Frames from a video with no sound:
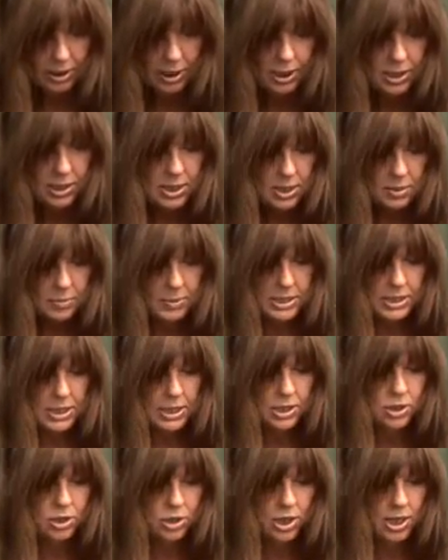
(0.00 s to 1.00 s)
into my
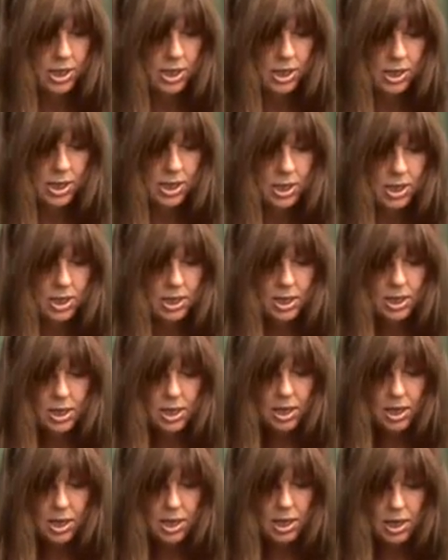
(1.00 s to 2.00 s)
seed tray
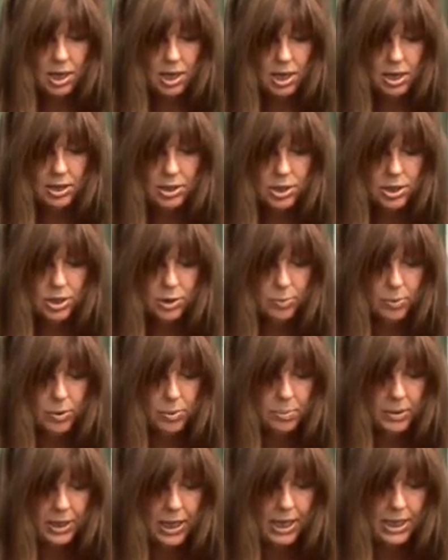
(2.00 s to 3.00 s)
under the
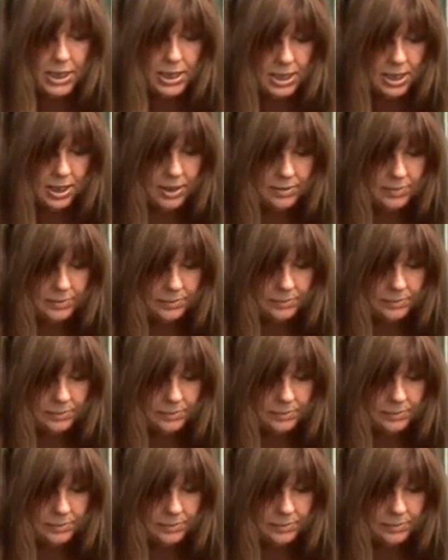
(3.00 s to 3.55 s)
propagator,